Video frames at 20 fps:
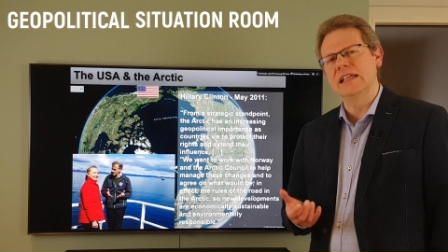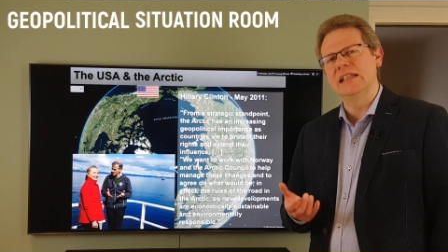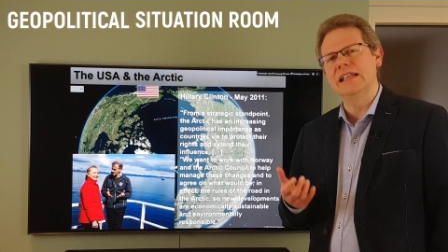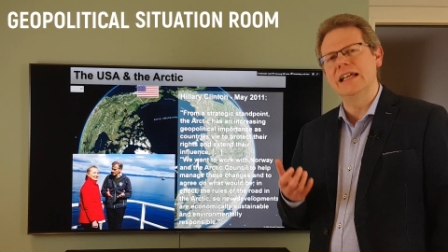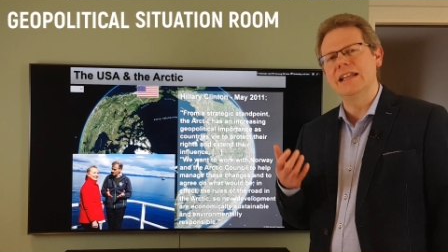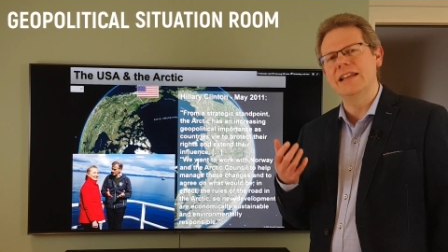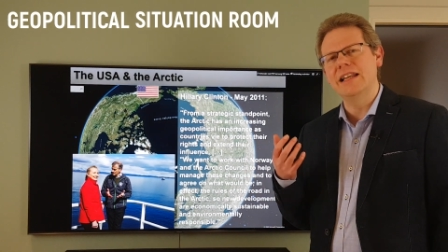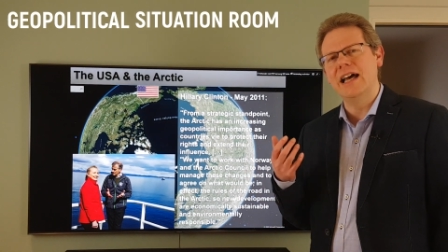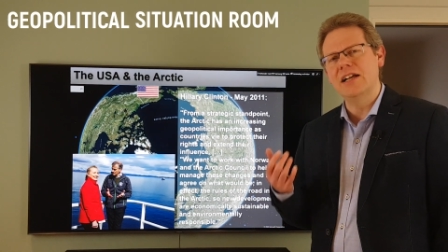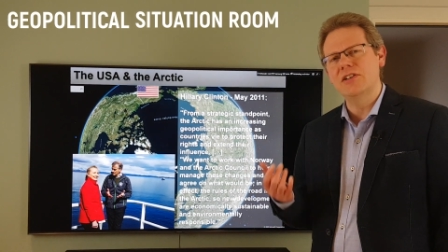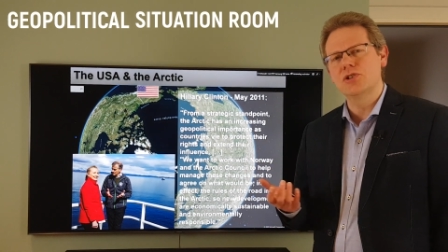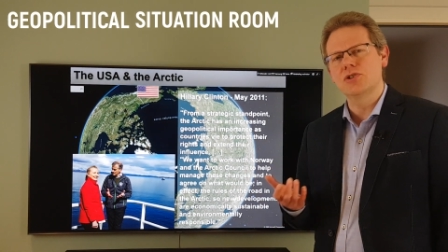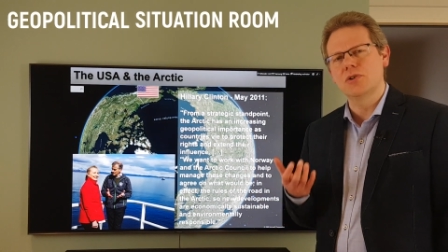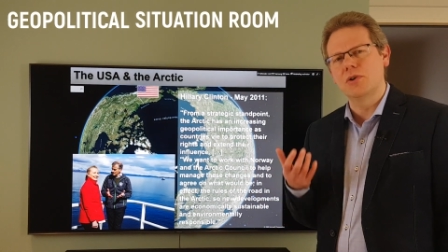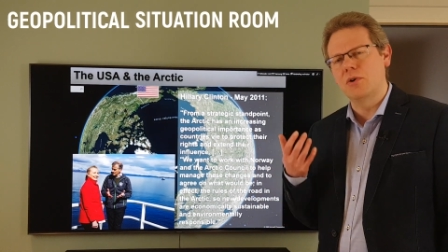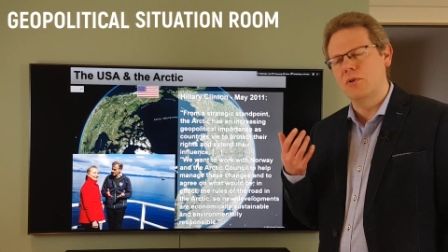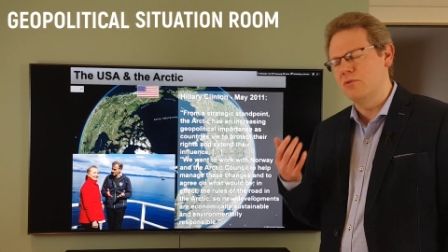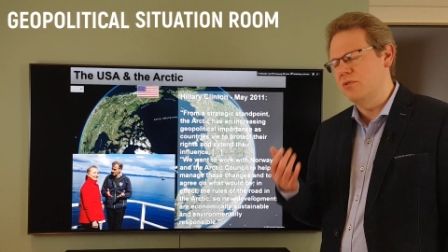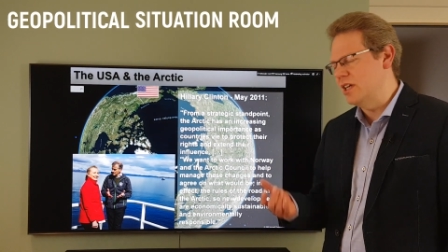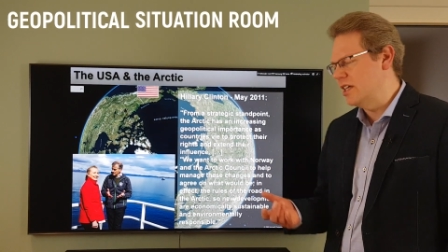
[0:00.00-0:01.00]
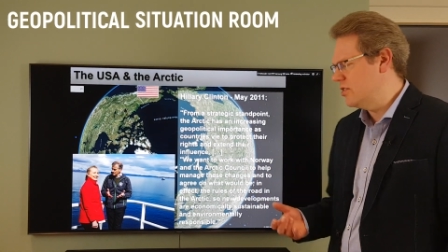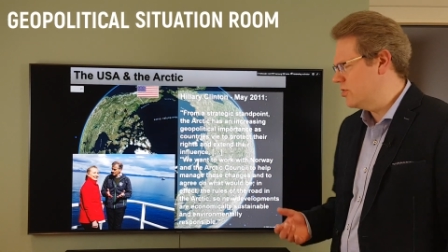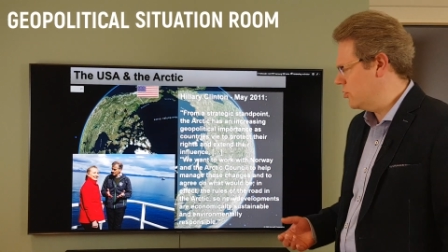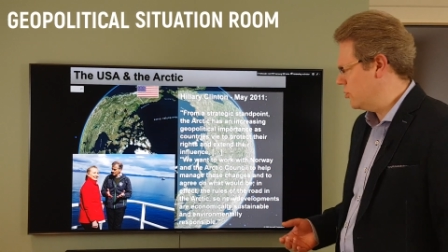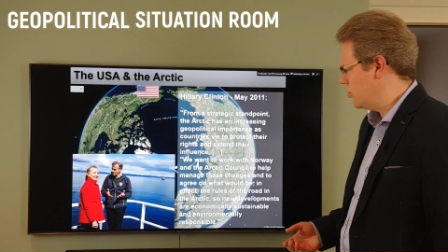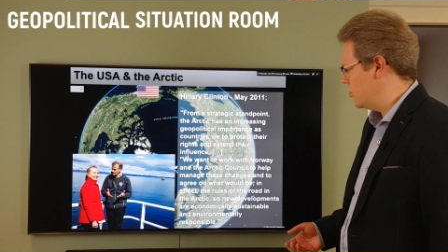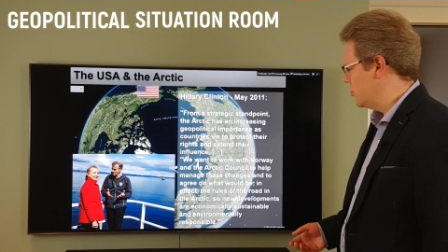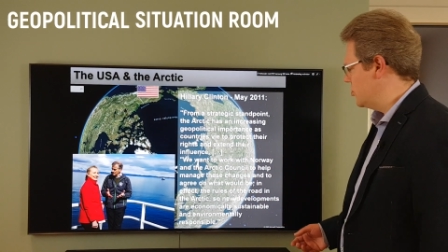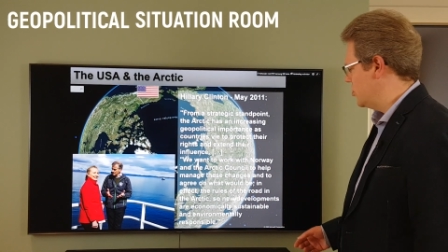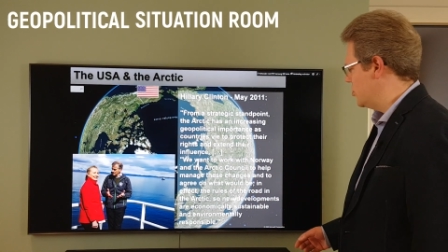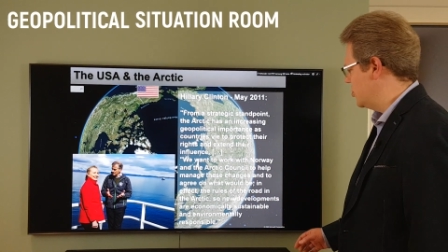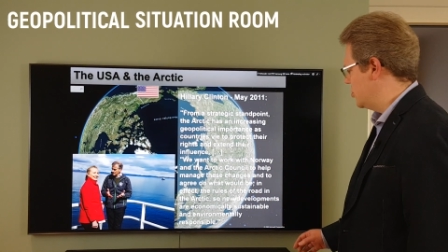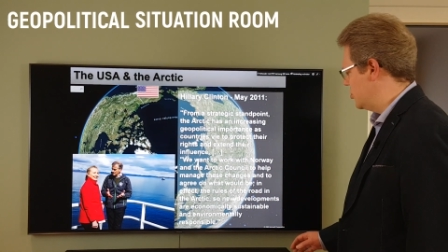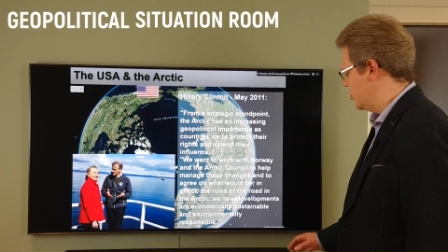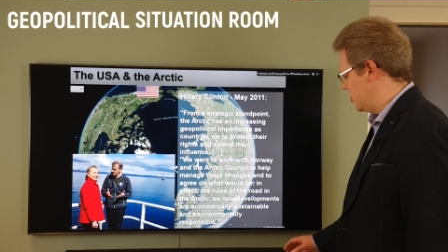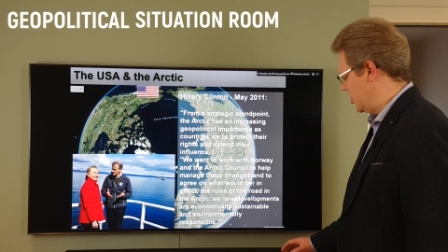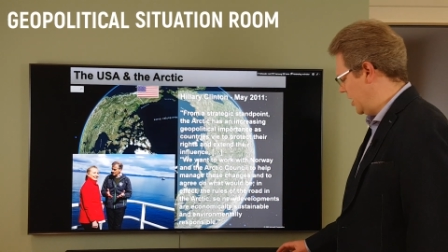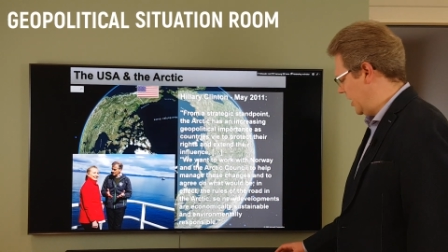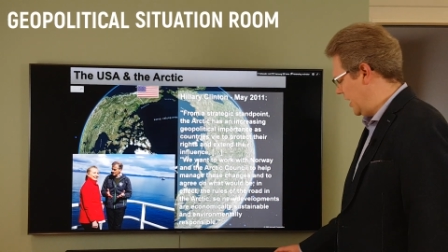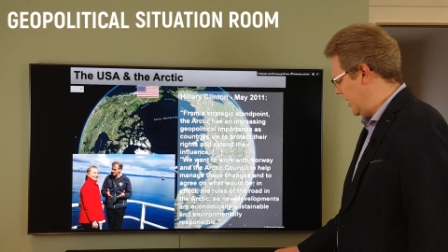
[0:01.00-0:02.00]
in the natural
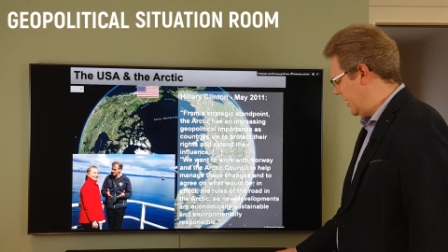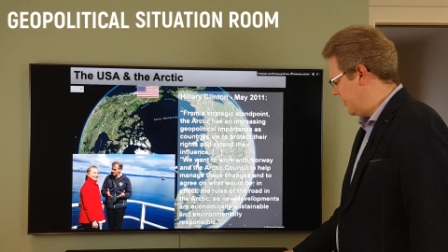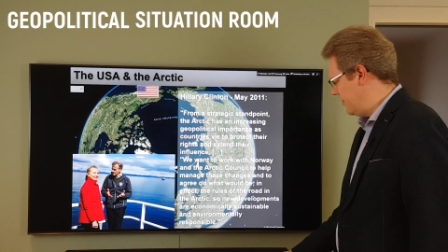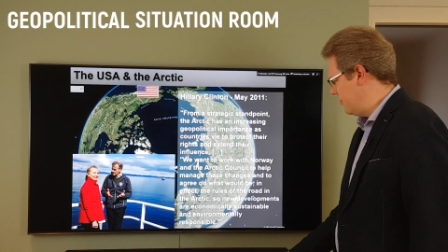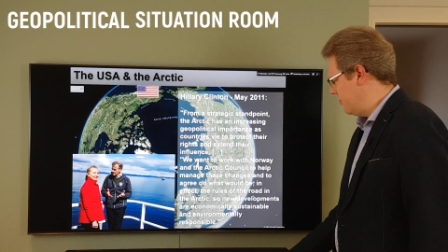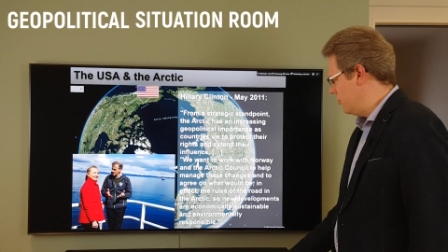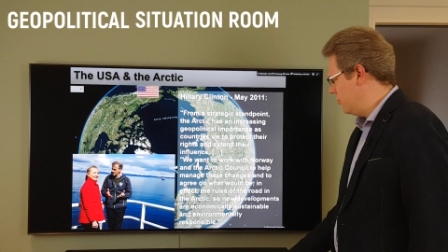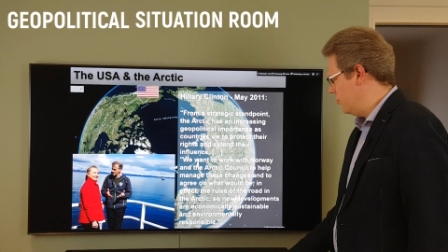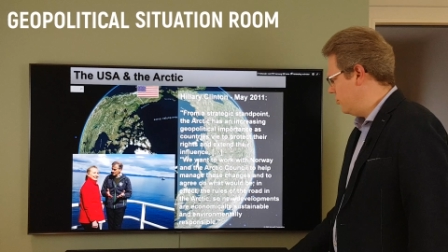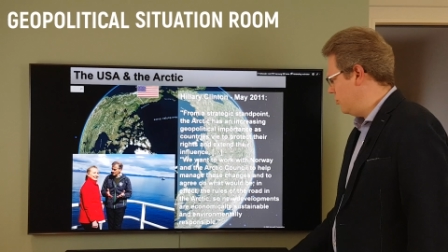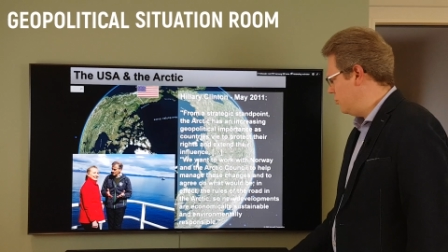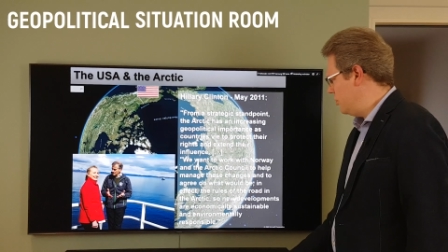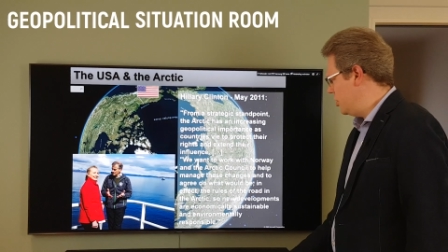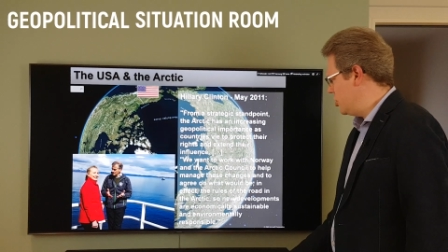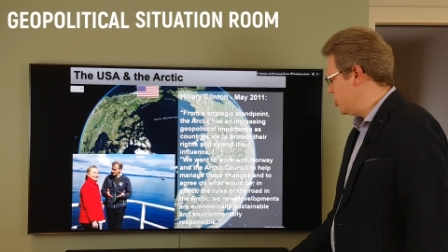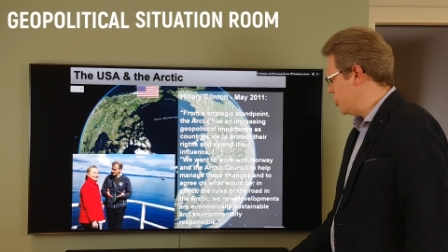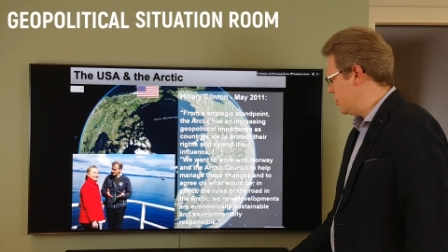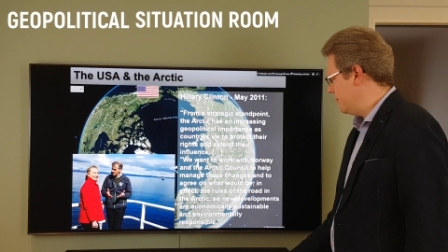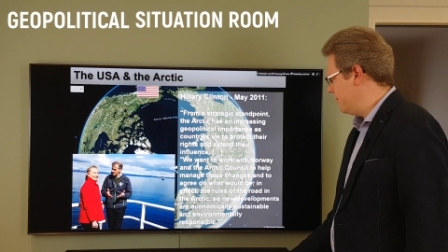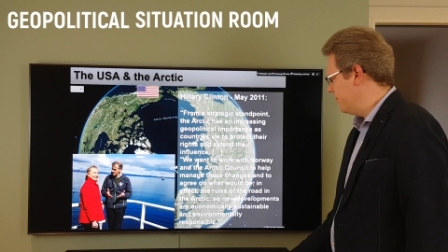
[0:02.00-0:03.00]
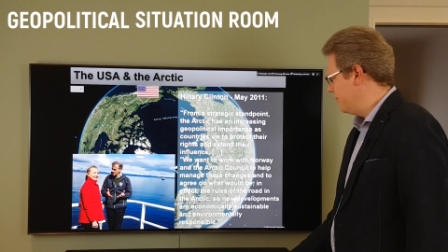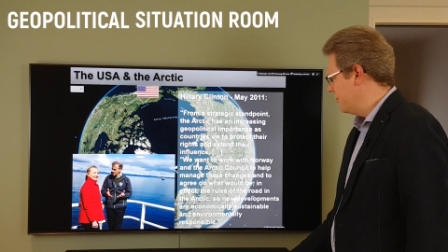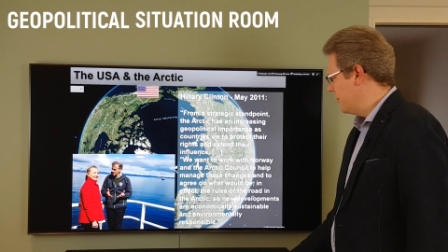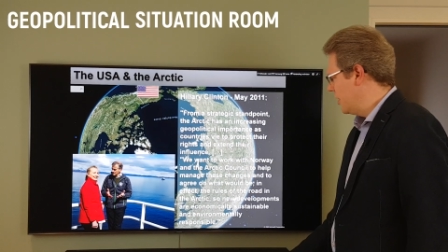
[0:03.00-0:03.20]
resources in the region.